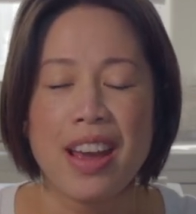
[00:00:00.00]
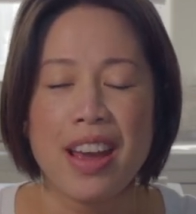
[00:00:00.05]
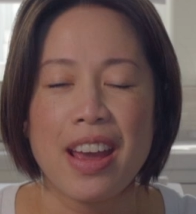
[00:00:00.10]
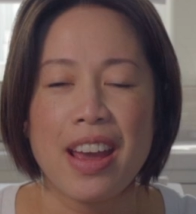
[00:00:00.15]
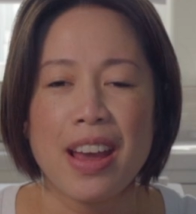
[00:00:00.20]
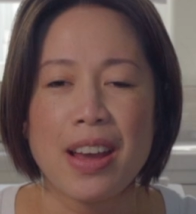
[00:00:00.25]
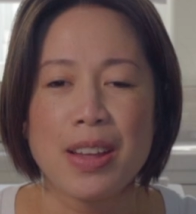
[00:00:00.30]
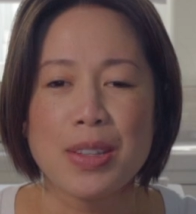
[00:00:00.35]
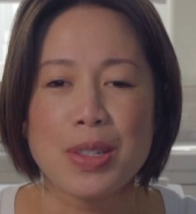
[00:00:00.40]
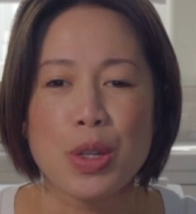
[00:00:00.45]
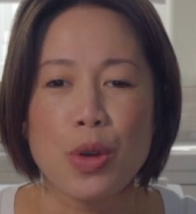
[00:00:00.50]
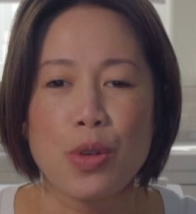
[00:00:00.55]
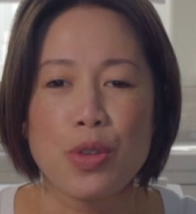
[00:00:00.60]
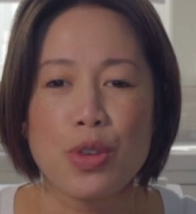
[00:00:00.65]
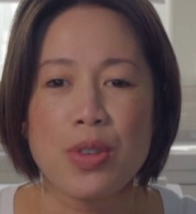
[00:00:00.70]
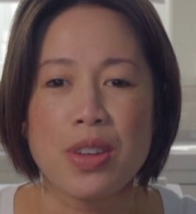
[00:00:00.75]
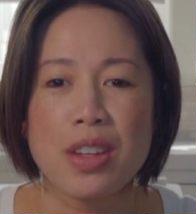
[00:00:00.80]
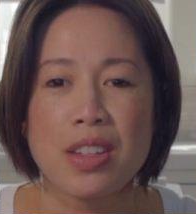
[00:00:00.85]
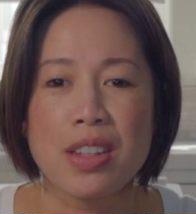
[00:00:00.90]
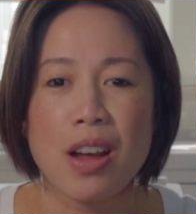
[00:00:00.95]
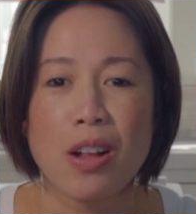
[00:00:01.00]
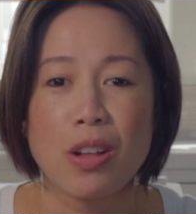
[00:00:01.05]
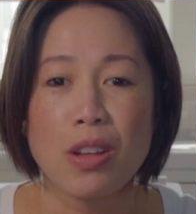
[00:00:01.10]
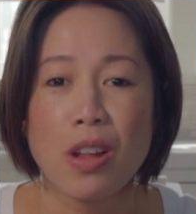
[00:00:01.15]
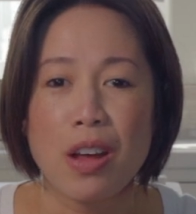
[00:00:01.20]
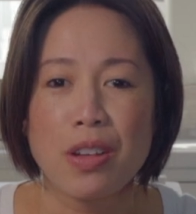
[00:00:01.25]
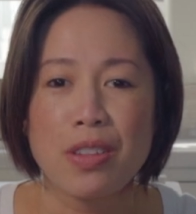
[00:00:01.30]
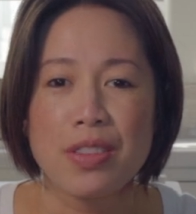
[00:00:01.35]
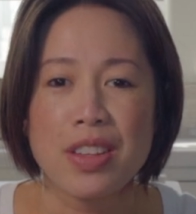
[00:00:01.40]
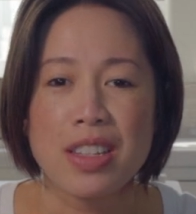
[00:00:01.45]
And so you can tell a
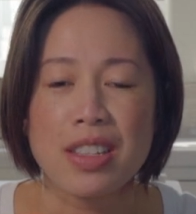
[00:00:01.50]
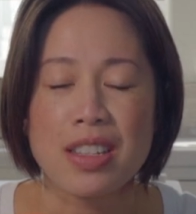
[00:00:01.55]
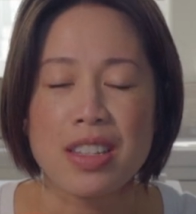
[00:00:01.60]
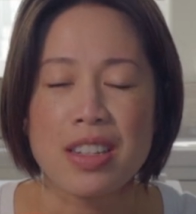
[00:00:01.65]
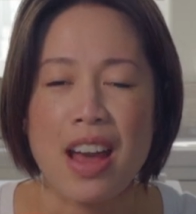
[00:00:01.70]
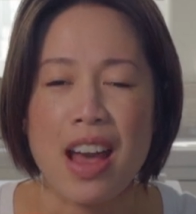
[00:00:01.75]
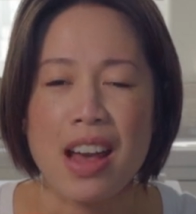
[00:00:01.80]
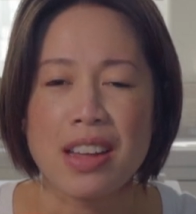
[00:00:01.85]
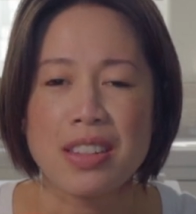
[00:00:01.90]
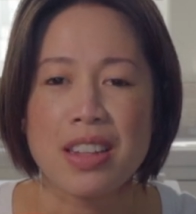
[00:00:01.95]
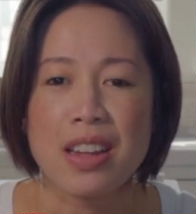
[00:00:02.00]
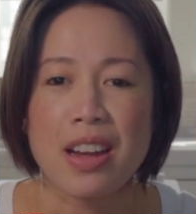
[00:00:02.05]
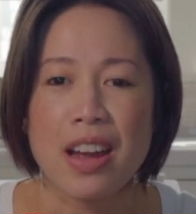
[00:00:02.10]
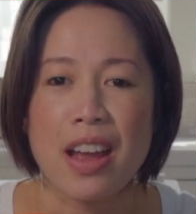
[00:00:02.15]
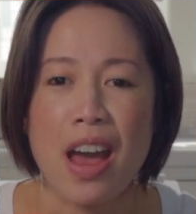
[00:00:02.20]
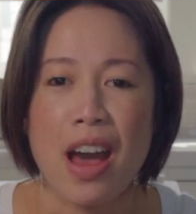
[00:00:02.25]
lot of these snacks that I